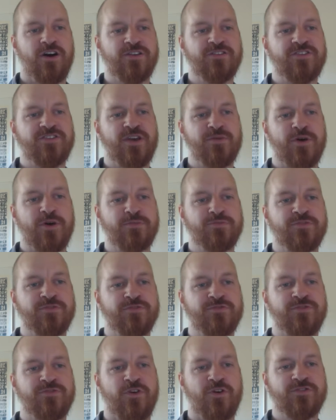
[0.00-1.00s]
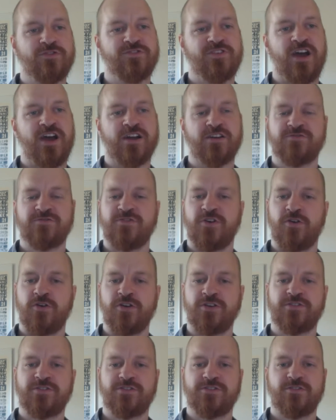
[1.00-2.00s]
Untap up to 4 target
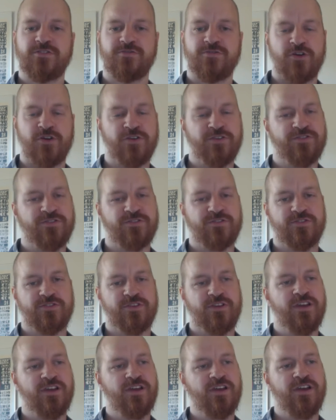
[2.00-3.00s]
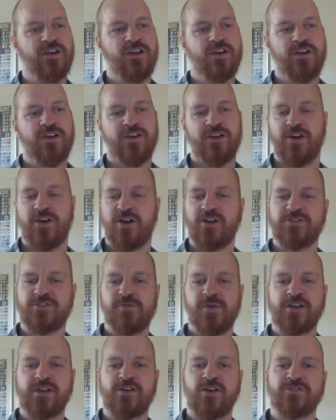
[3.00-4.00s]
forests. Her
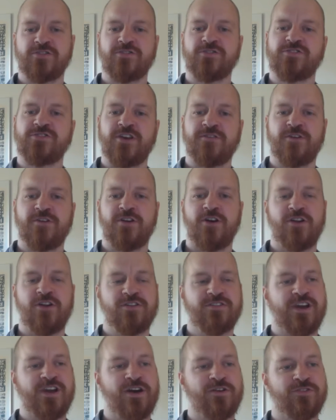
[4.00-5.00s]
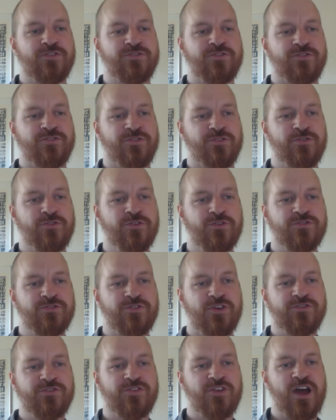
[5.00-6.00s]
ultimate costs you 7 loyalty counters to do.
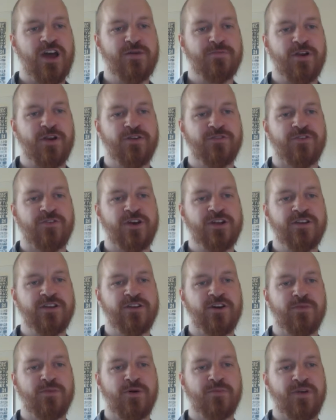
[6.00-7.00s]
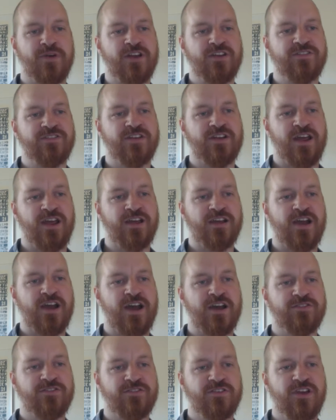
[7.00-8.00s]
Search your library for any number of basic land
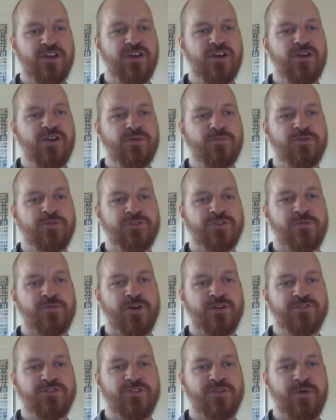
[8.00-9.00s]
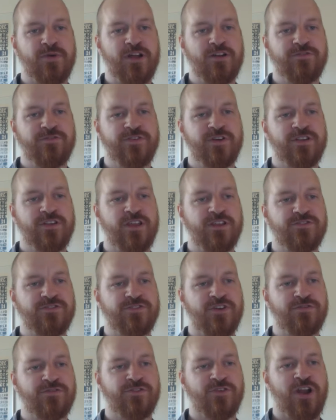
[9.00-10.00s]
cards, put them onto the battlefield, then
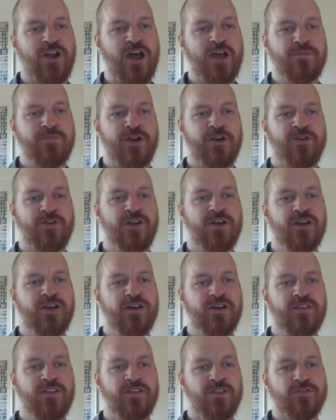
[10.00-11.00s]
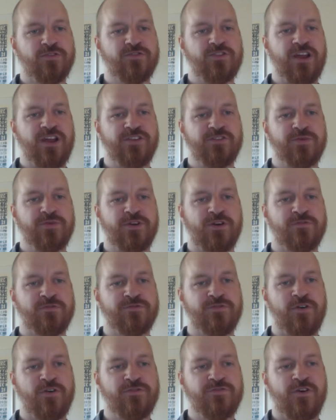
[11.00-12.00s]
shuffle your library. Those lands
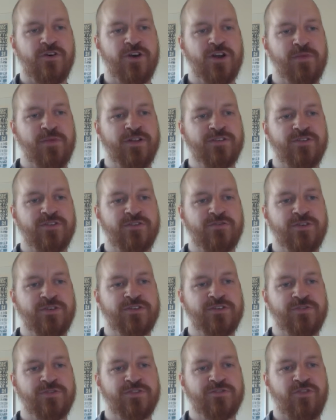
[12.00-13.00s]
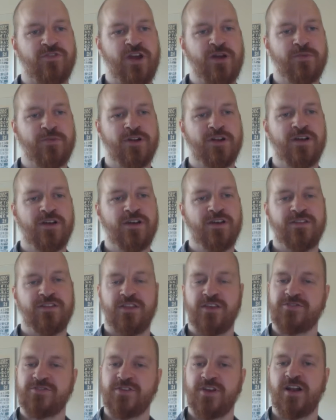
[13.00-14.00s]
become 4/4 elemental creature with trample,
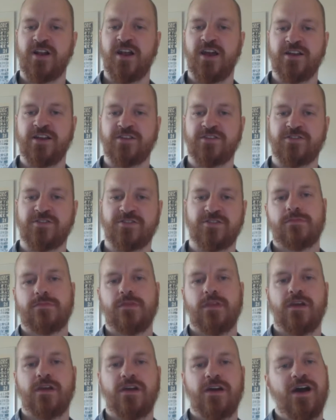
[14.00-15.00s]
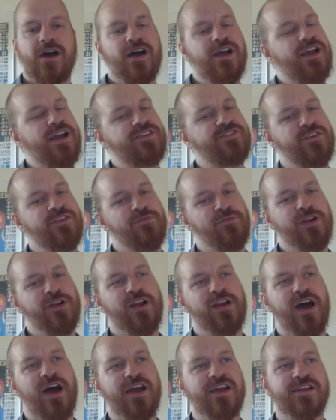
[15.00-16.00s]
they're still lands. I actually really
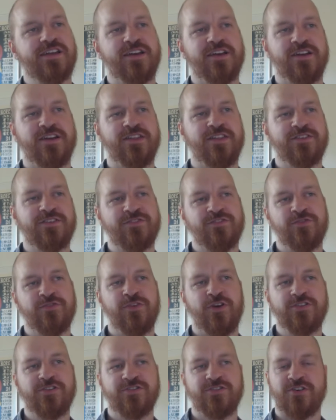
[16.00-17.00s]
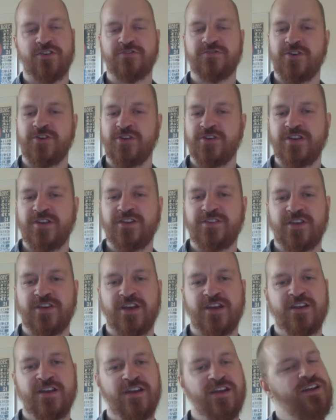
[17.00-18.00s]
like this new version of
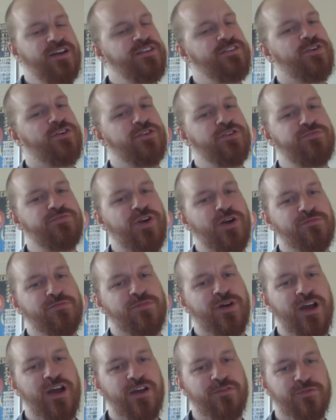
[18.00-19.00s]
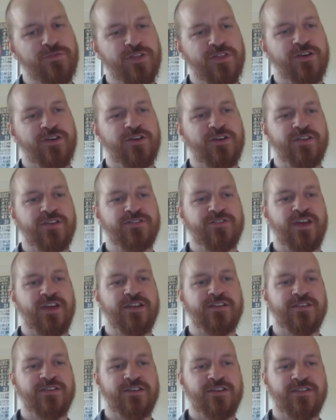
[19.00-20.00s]
Nissa. The only problem I have with her is
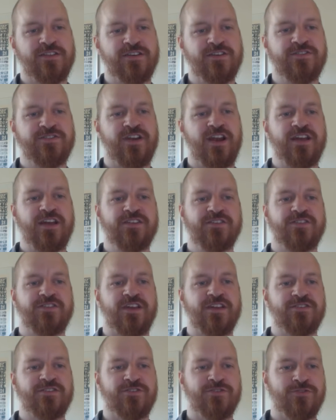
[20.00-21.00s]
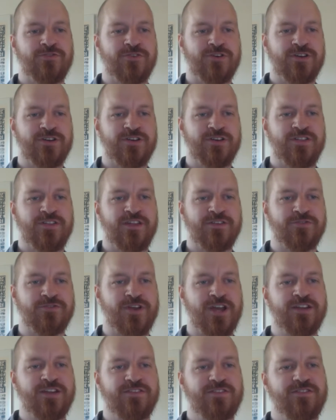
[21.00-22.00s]
that these lands that you
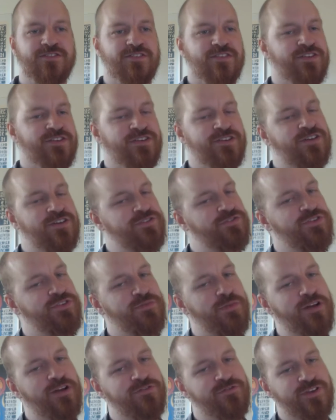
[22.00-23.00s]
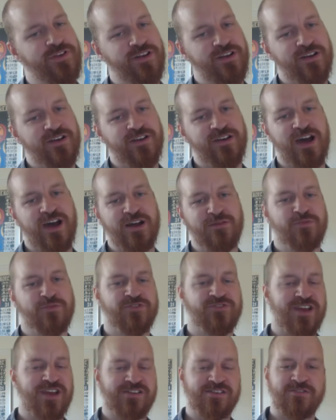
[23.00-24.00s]
get onto the battlefield aren't
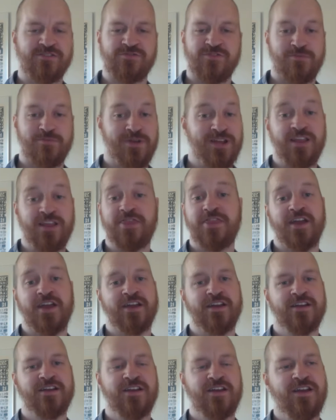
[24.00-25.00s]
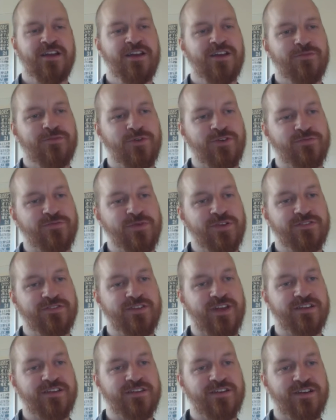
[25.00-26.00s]
protected from anything, which means
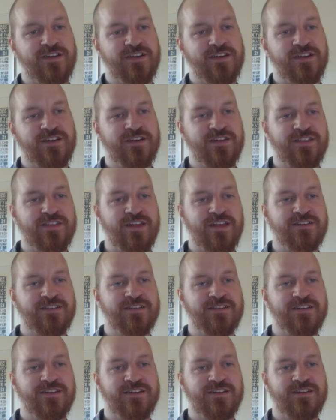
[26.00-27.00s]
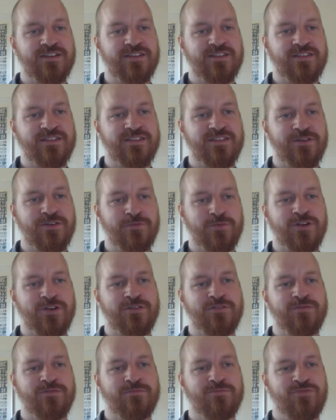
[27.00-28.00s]
that they
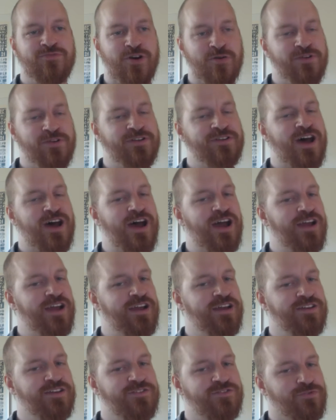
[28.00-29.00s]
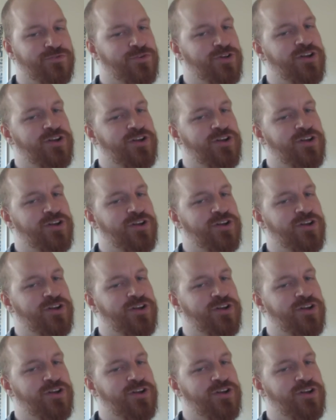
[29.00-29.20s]
will probably die sooner